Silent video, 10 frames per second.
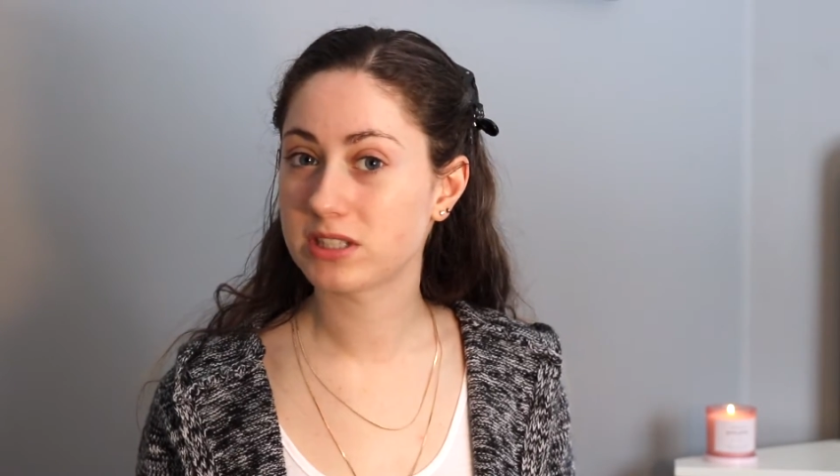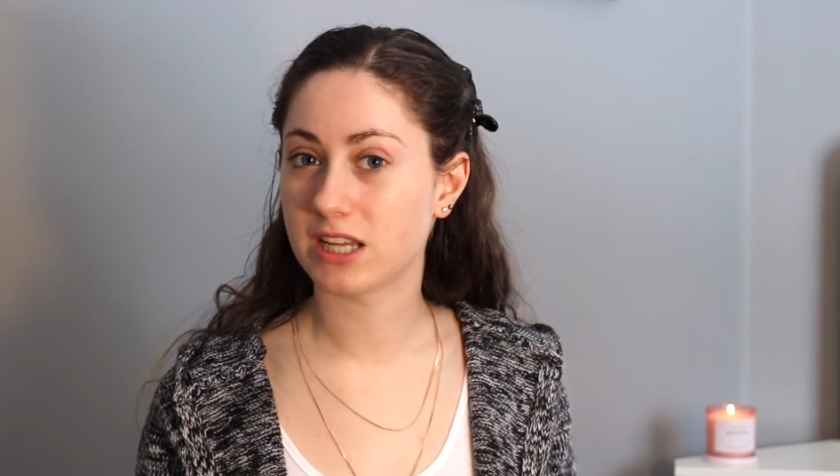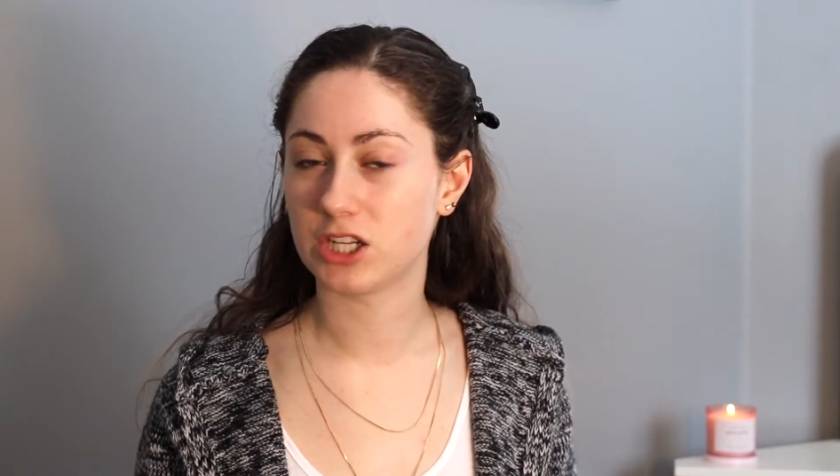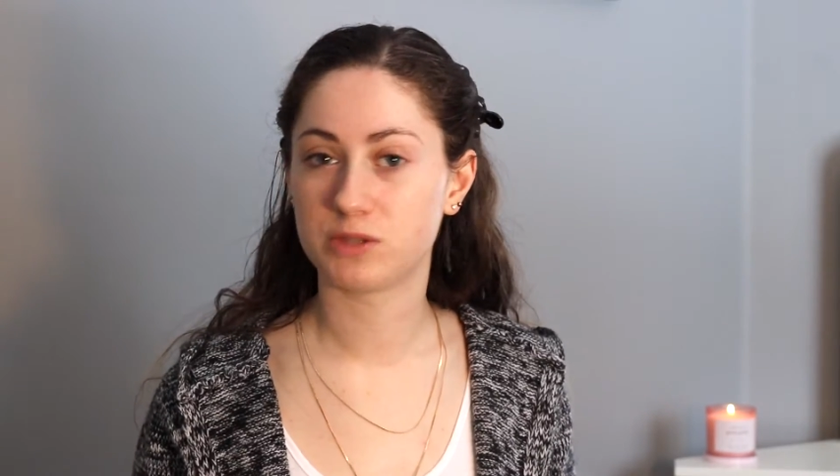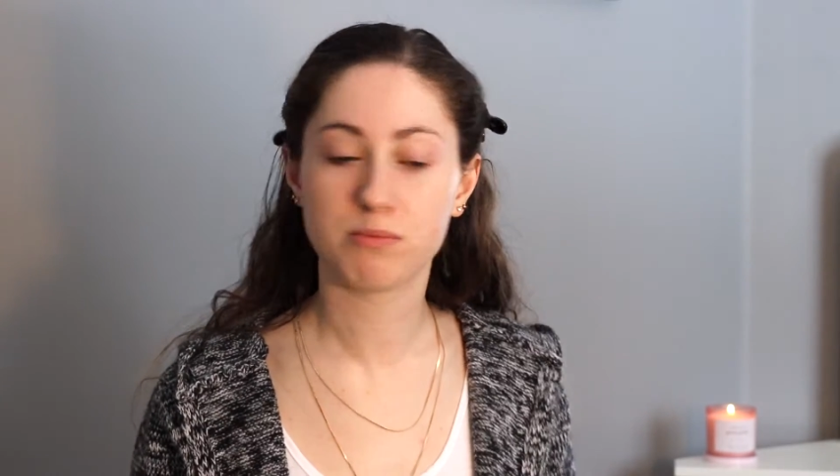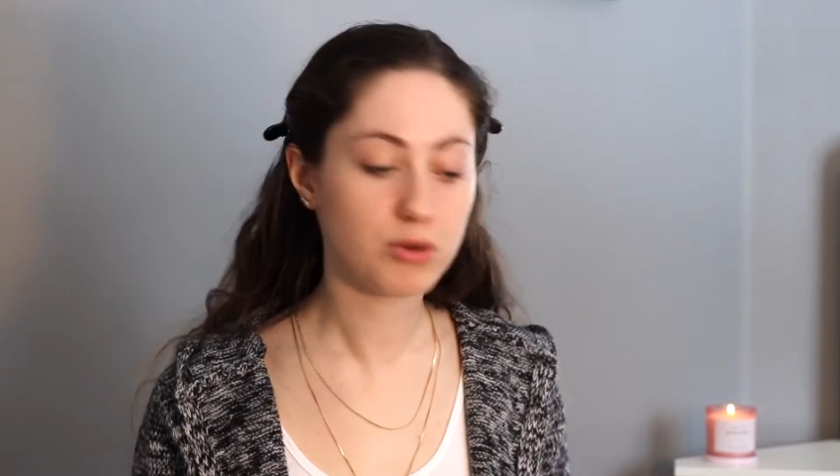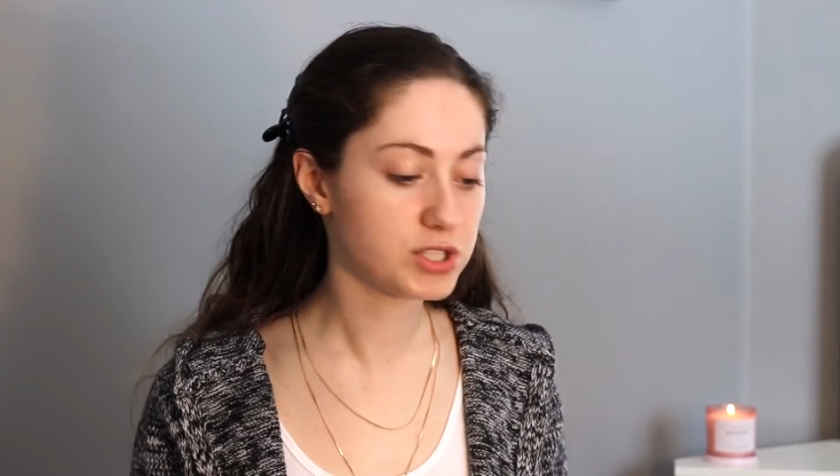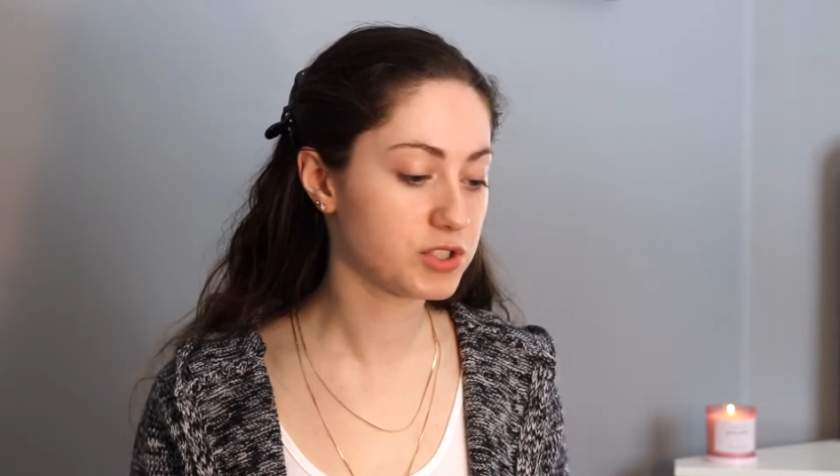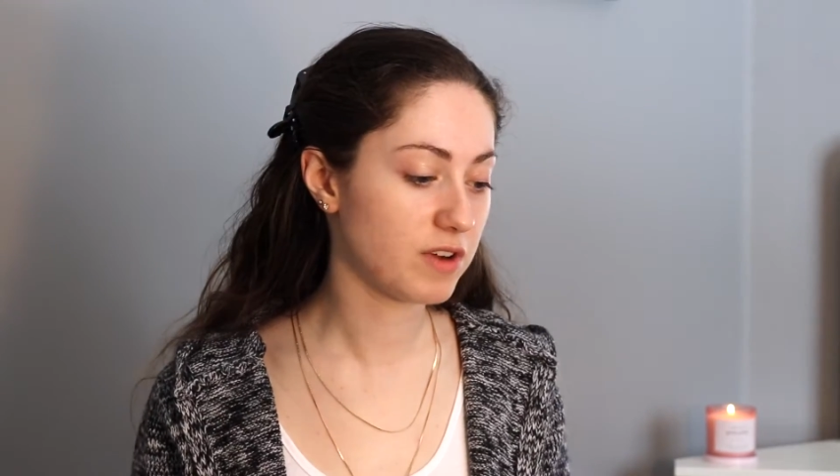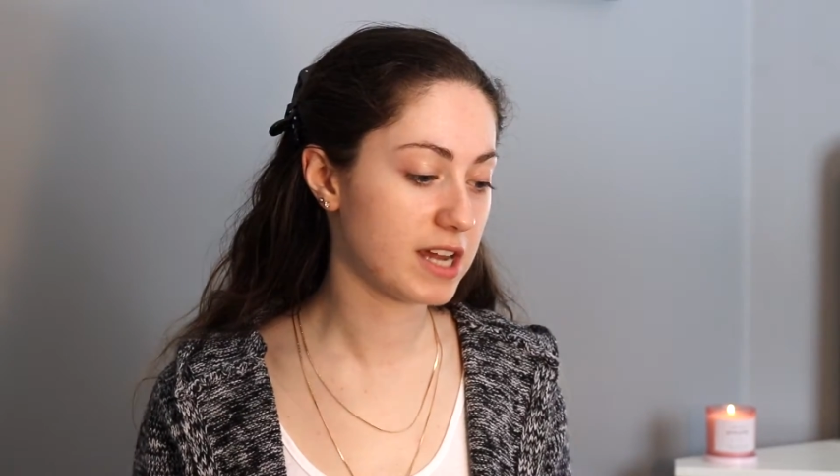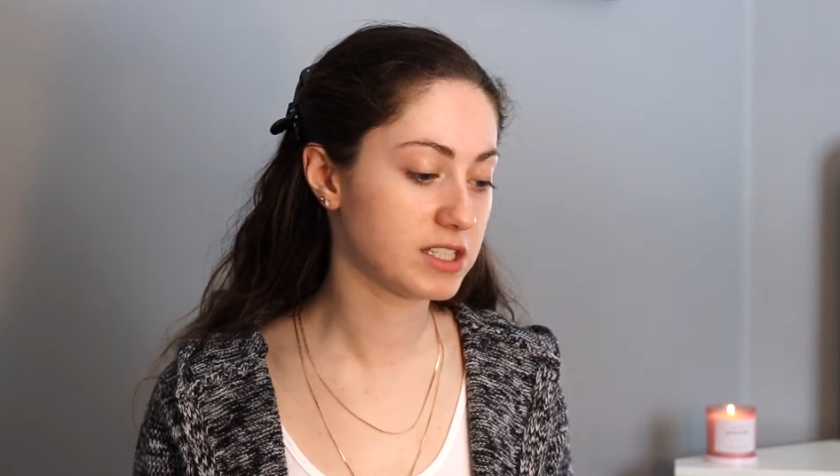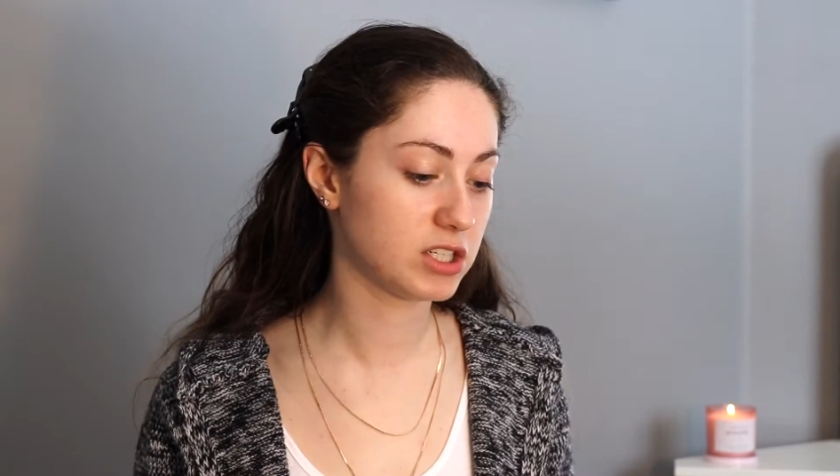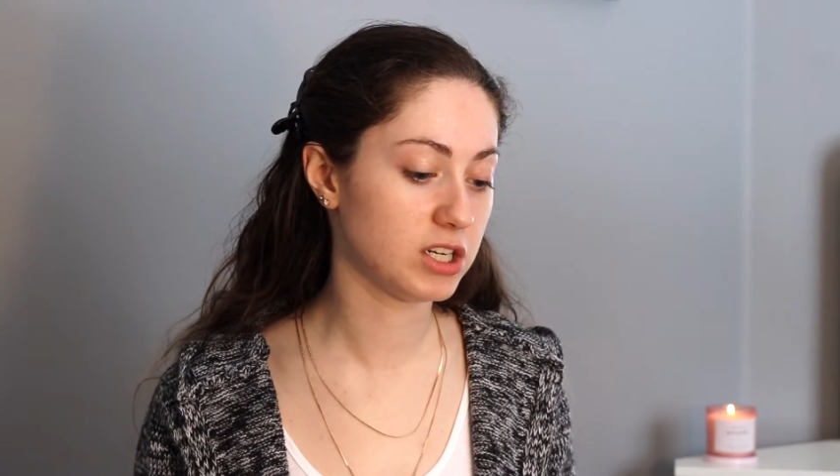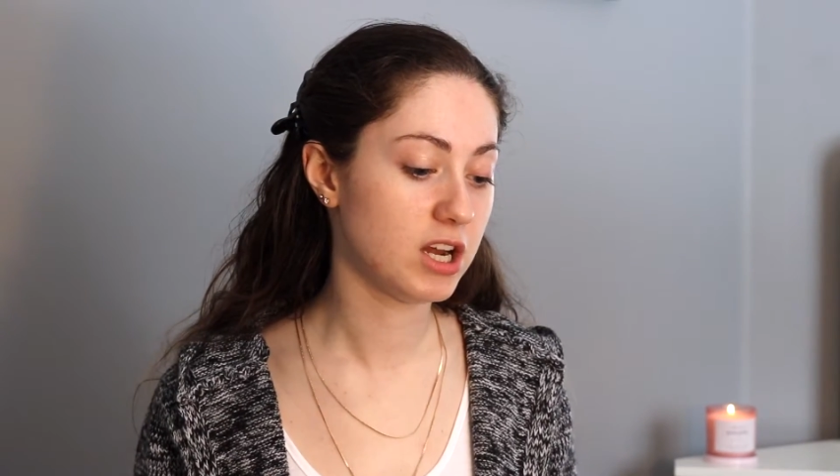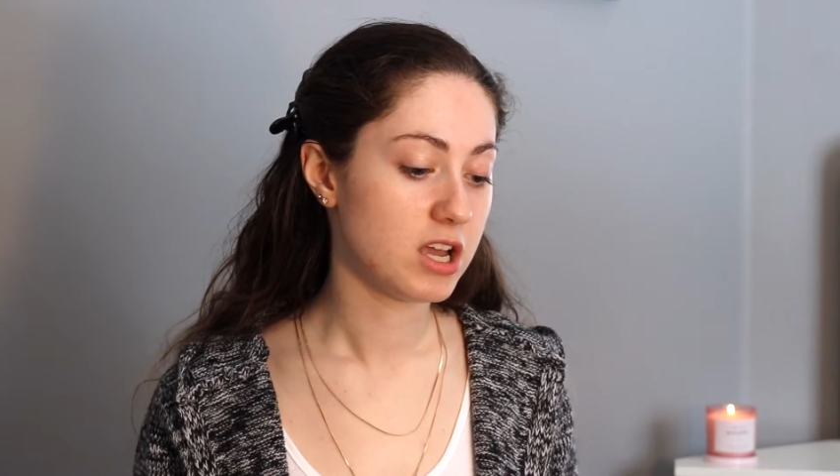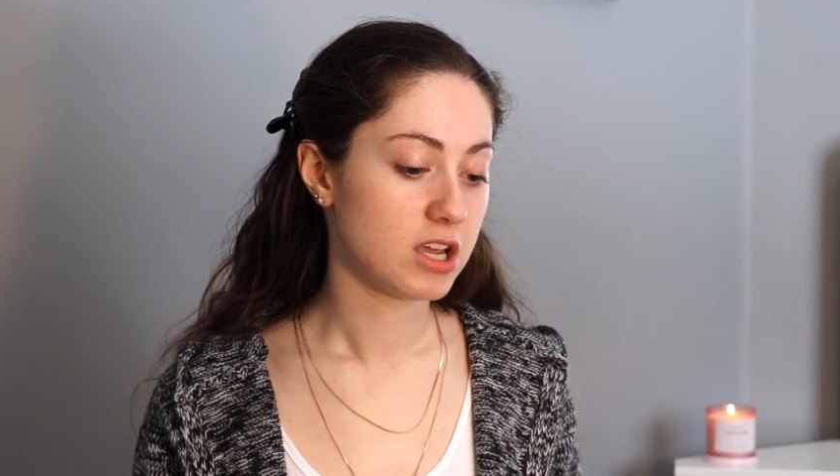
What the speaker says: slash moisturizer,